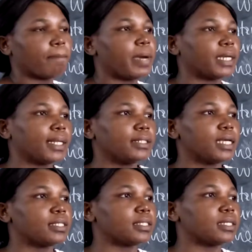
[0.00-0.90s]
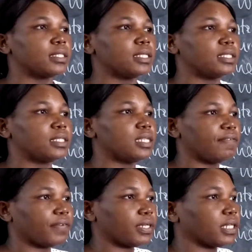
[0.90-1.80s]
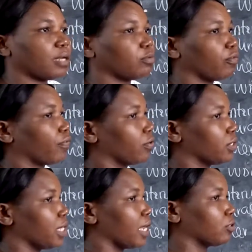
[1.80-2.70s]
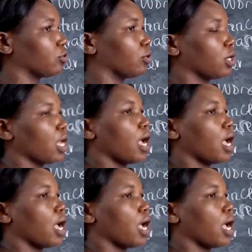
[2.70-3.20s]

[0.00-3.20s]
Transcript: But let us see these different types of conjunction.